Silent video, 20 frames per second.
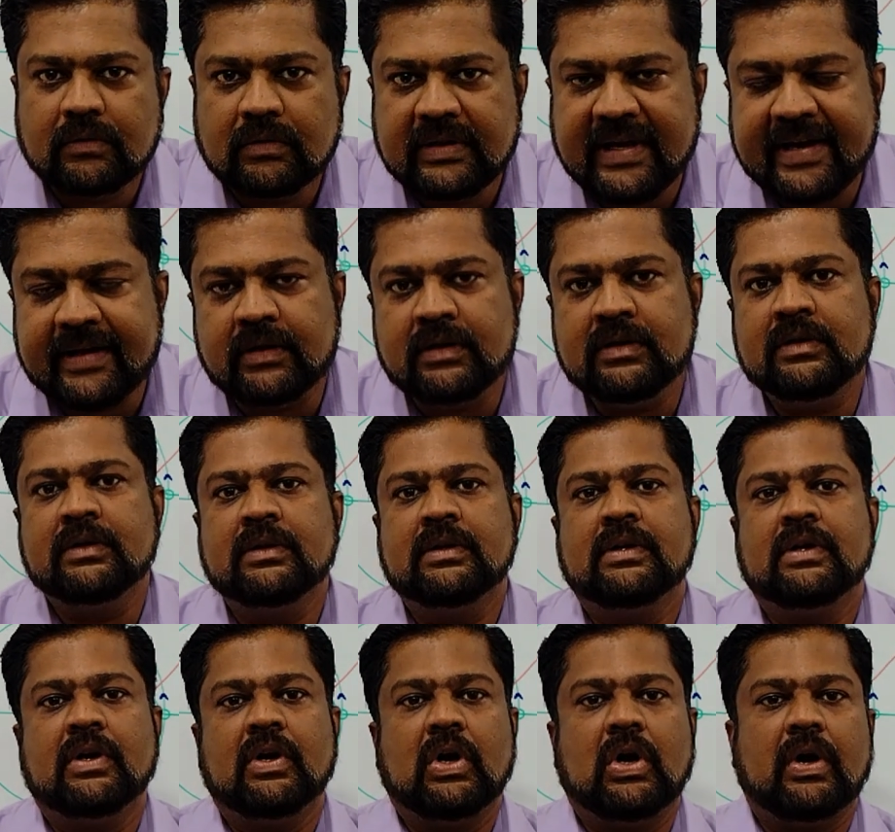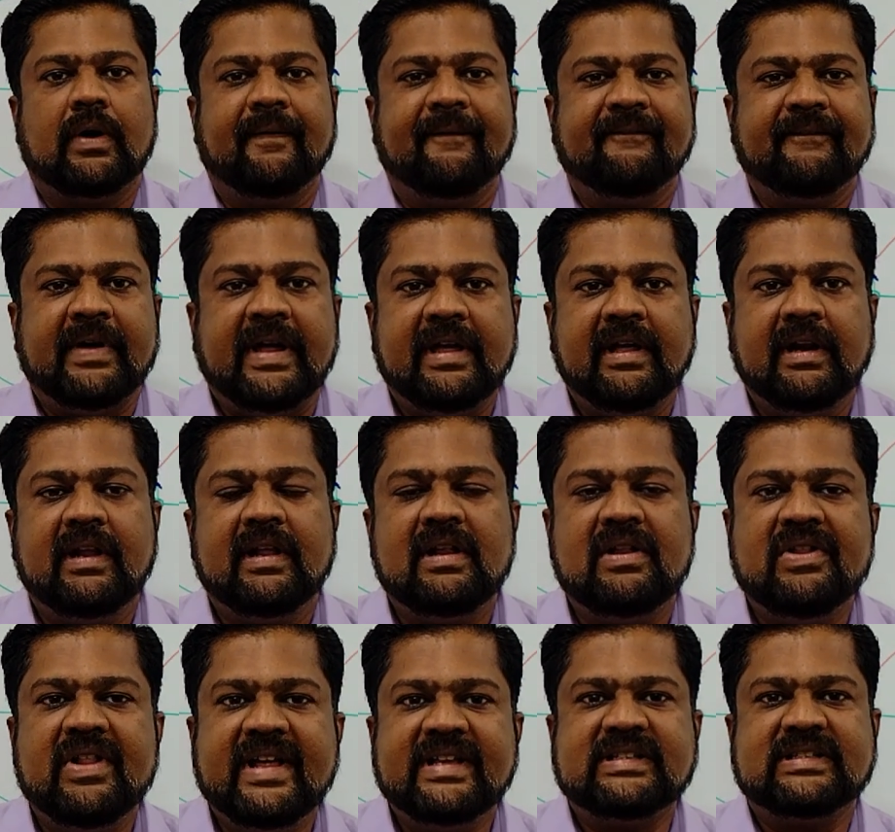then
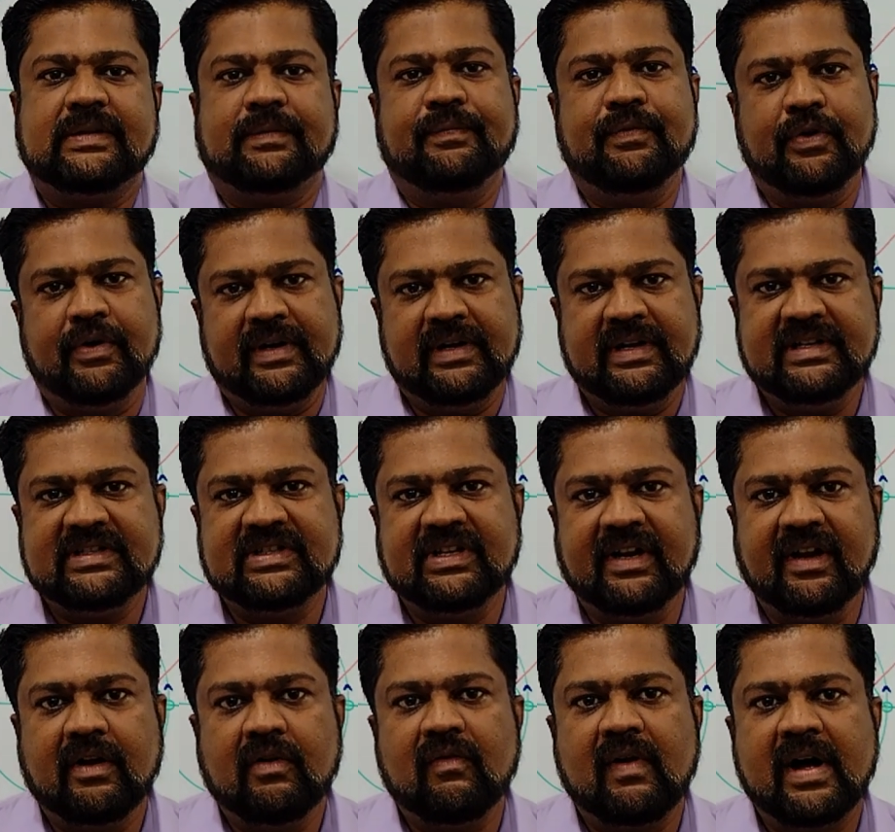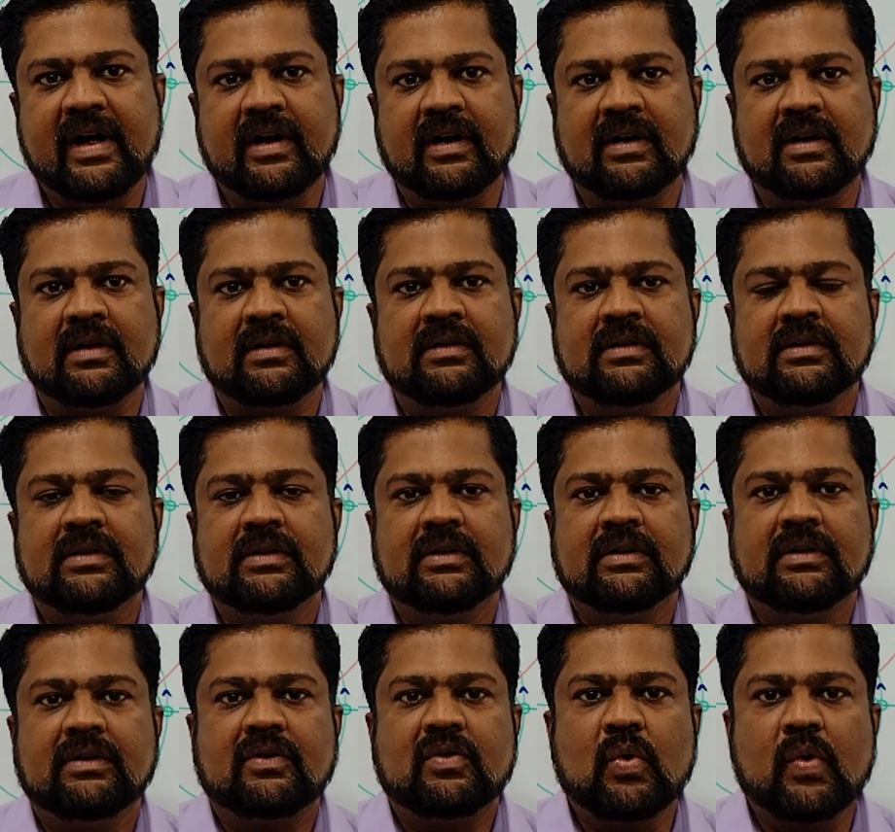very less fuel is required
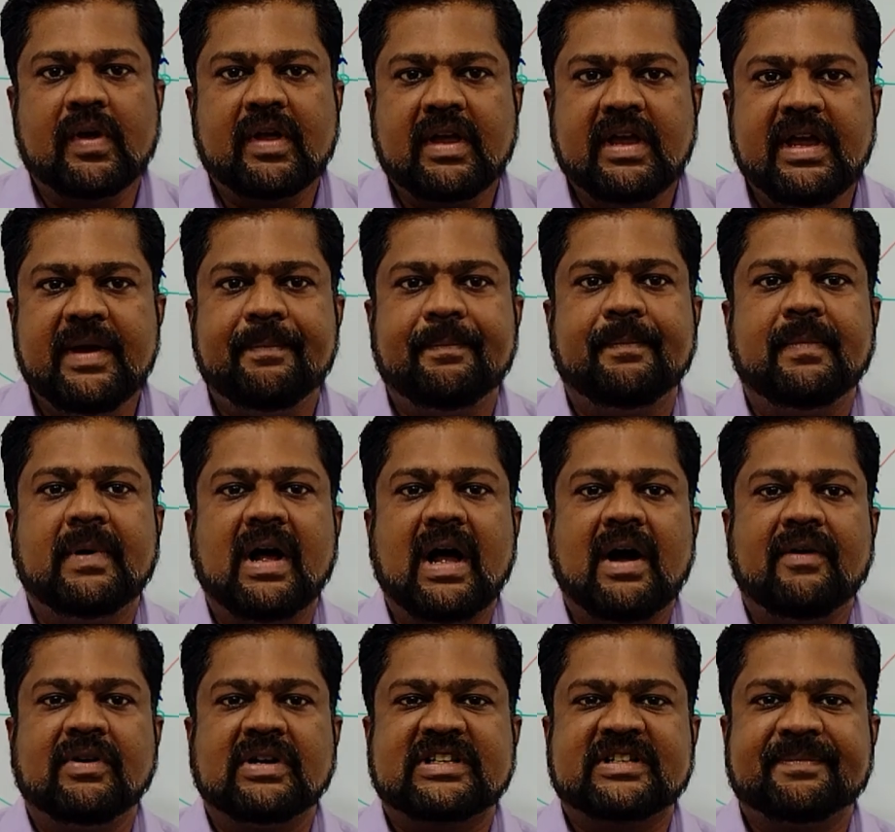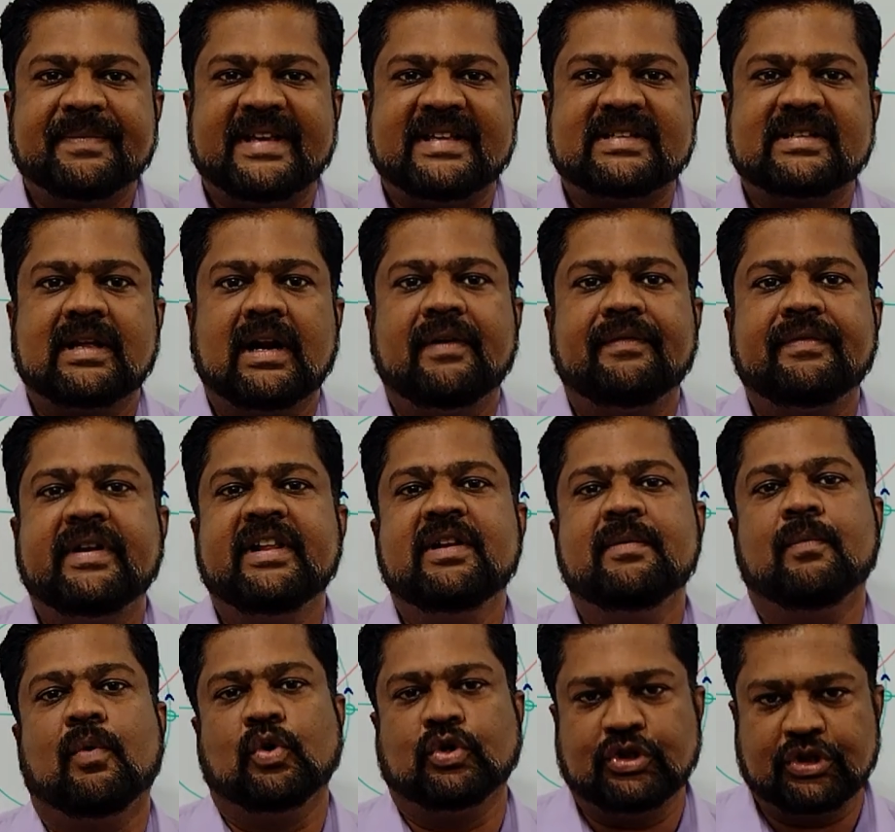to keep our spacecraft
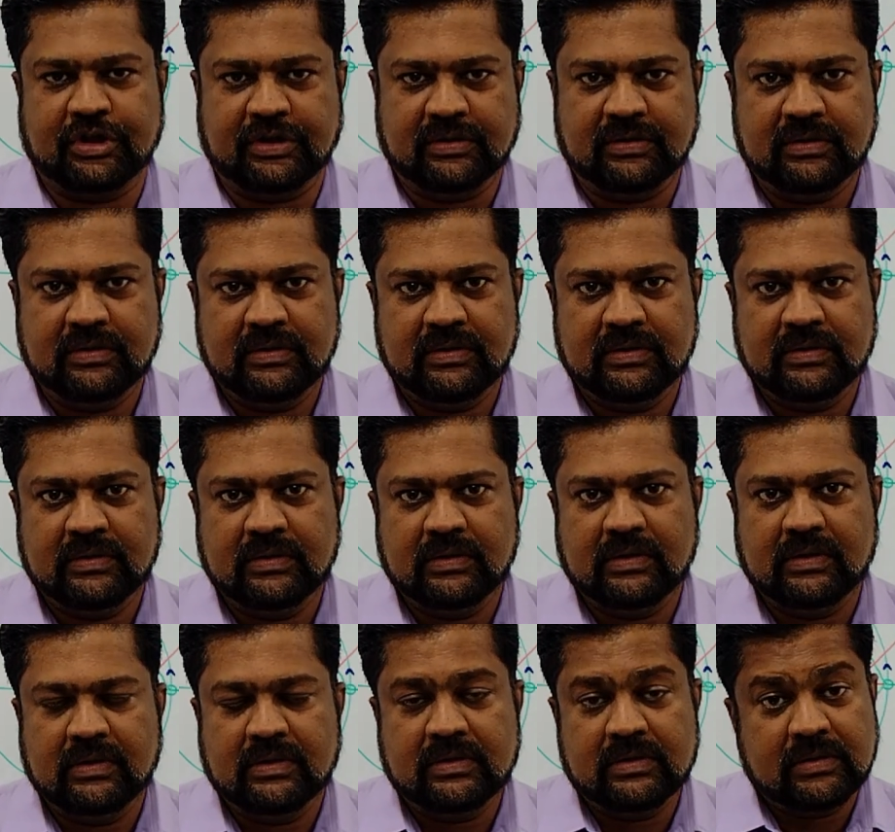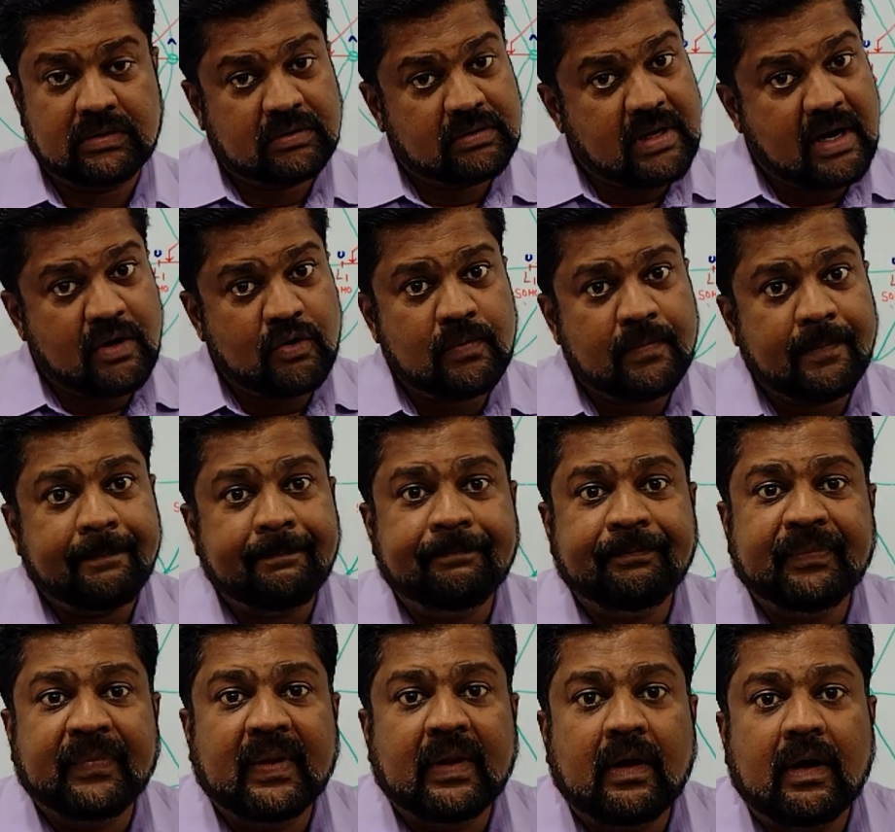in motion.
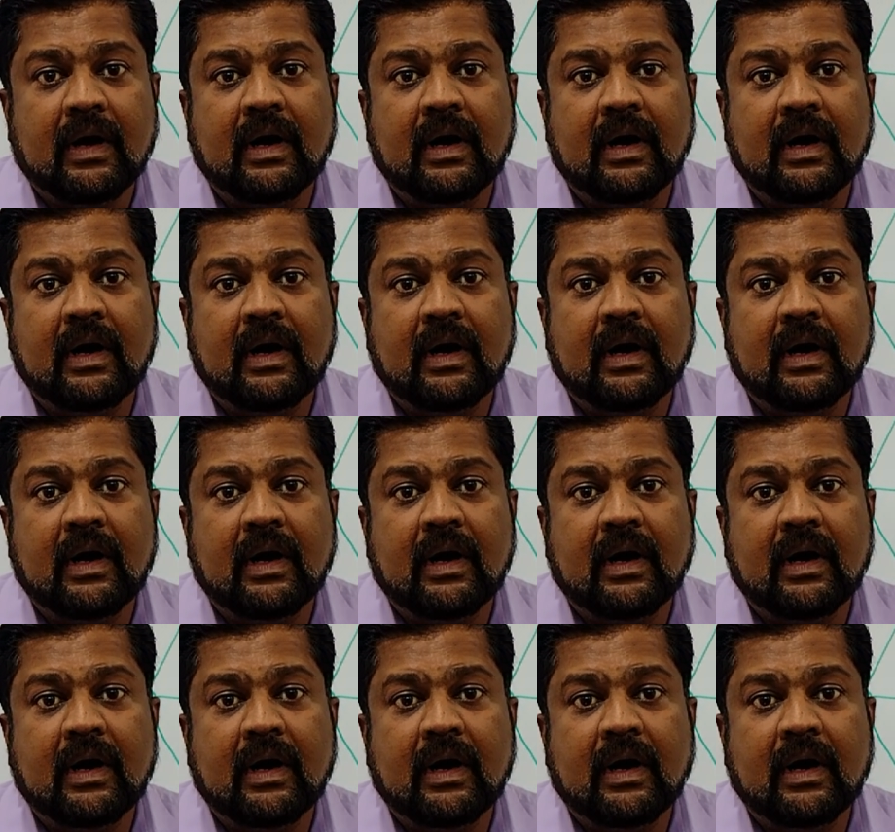Now,